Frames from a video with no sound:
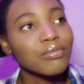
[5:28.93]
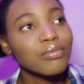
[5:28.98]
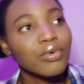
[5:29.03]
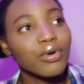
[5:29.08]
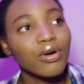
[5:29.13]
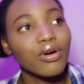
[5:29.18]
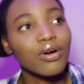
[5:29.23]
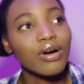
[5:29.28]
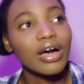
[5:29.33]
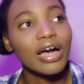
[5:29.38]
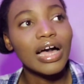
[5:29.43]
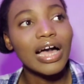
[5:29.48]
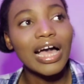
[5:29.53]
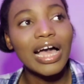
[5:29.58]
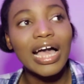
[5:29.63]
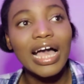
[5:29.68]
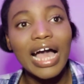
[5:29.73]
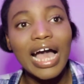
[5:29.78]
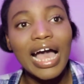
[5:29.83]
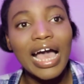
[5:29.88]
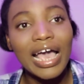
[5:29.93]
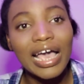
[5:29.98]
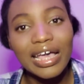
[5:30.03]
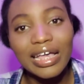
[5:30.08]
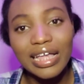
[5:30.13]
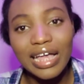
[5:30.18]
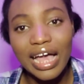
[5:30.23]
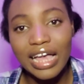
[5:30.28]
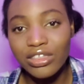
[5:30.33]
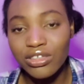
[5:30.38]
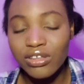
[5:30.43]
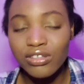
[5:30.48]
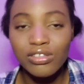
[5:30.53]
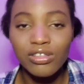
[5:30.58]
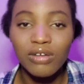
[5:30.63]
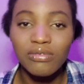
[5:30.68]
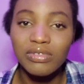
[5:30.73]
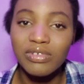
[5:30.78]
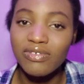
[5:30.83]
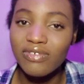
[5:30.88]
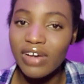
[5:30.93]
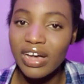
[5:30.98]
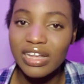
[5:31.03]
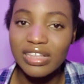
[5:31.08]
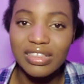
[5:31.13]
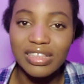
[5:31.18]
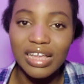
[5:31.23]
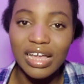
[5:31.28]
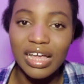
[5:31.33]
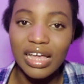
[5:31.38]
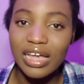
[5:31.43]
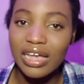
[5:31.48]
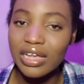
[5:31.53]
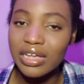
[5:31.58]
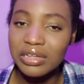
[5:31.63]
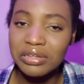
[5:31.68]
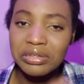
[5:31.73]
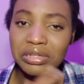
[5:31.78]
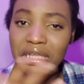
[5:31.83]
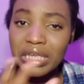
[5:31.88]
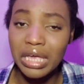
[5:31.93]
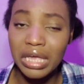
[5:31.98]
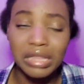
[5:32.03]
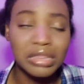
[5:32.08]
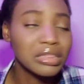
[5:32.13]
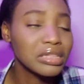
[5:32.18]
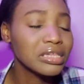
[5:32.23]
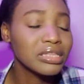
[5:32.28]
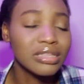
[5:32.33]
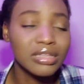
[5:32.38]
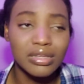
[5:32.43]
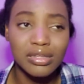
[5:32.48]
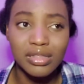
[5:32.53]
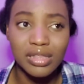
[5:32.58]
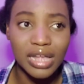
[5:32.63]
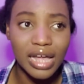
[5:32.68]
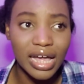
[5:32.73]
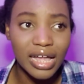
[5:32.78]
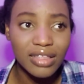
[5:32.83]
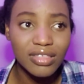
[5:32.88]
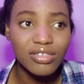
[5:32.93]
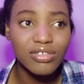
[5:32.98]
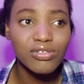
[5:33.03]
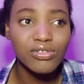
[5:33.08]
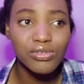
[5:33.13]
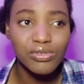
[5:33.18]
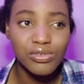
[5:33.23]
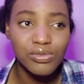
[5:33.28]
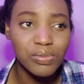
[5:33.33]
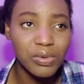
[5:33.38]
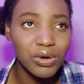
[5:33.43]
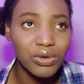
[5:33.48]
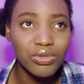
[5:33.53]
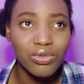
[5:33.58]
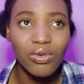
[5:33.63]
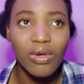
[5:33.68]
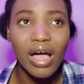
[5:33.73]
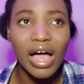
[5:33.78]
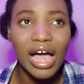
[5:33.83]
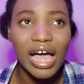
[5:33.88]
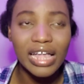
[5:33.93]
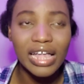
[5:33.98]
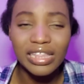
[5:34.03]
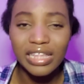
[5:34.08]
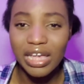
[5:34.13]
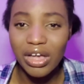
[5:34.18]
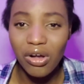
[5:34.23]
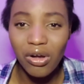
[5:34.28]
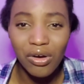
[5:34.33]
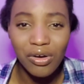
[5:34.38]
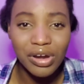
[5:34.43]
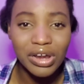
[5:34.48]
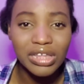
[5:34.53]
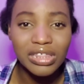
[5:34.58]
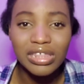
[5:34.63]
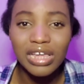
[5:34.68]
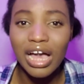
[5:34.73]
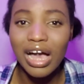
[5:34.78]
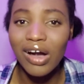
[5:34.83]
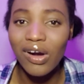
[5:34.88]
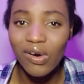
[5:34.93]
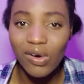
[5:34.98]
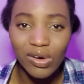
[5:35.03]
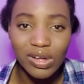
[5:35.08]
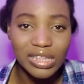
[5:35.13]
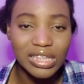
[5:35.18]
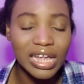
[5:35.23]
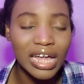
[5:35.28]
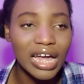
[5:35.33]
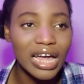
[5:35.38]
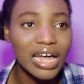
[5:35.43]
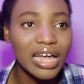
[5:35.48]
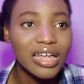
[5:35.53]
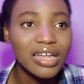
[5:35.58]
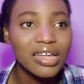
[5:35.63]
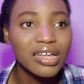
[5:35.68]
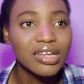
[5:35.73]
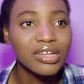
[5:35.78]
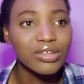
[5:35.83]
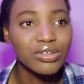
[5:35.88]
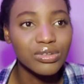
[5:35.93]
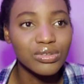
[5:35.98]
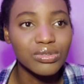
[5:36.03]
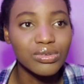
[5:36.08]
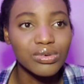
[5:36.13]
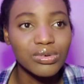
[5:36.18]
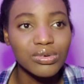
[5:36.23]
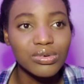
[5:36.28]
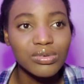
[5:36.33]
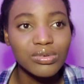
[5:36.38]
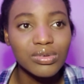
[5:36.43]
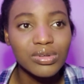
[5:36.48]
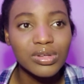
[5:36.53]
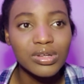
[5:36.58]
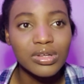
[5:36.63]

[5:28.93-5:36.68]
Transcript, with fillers: but i i just love the fact that katie did that spoke to her and encouraged her hugged her you know